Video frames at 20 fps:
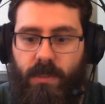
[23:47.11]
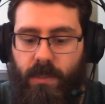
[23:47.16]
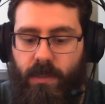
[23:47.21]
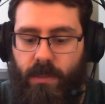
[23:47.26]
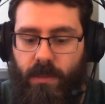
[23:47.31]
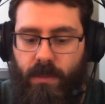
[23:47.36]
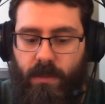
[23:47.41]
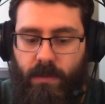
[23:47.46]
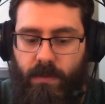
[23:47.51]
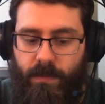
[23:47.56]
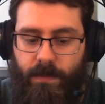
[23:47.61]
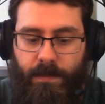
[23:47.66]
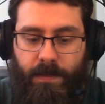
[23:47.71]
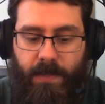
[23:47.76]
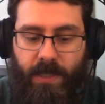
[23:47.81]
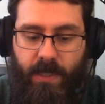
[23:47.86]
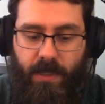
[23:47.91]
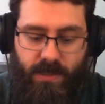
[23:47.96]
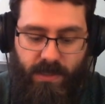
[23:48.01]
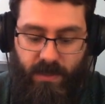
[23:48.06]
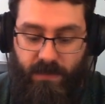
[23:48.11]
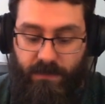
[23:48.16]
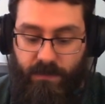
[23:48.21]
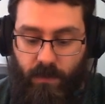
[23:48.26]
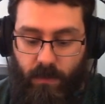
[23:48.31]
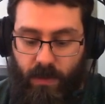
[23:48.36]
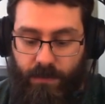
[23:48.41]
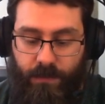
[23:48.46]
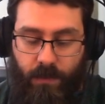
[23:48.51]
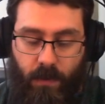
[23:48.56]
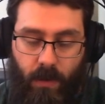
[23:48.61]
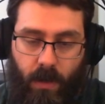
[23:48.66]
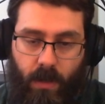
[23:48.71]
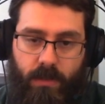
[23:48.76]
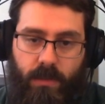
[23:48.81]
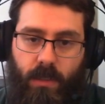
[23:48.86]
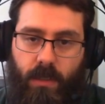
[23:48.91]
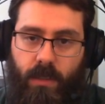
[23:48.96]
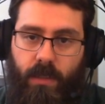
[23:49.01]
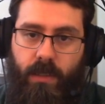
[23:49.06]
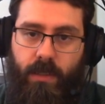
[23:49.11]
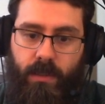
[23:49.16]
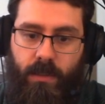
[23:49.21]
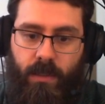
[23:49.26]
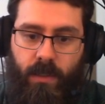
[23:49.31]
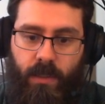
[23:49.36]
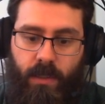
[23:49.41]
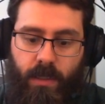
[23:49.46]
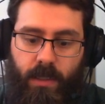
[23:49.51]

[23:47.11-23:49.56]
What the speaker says: And because if you're online